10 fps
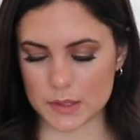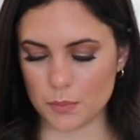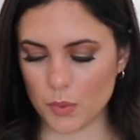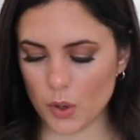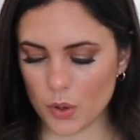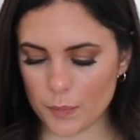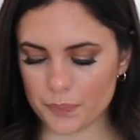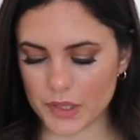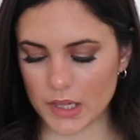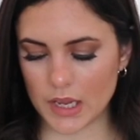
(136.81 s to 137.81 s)

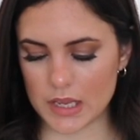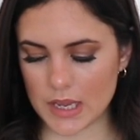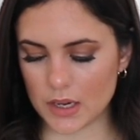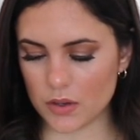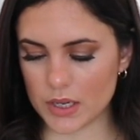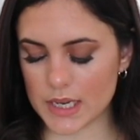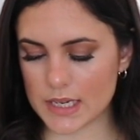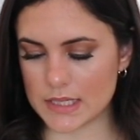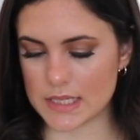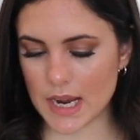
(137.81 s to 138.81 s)
small yellow
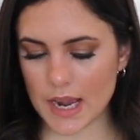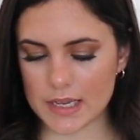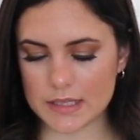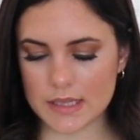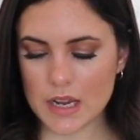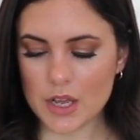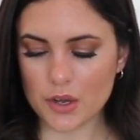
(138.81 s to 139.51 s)
onion diced.